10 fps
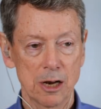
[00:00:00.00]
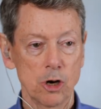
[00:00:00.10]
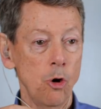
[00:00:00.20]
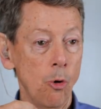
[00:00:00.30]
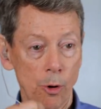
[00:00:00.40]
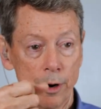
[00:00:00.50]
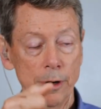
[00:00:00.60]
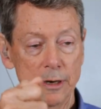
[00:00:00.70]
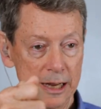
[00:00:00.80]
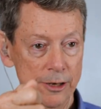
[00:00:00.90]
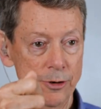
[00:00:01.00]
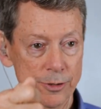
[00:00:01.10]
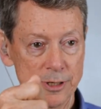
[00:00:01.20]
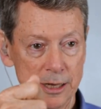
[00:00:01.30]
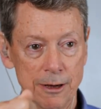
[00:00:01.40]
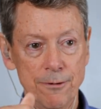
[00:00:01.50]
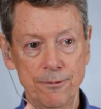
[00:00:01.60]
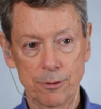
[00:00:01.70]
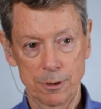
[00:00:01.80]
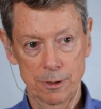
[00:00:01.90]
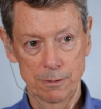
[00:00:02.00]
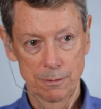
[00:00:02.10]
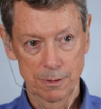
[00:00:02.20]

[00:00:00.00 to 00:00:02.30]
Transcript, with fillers: core in yourself or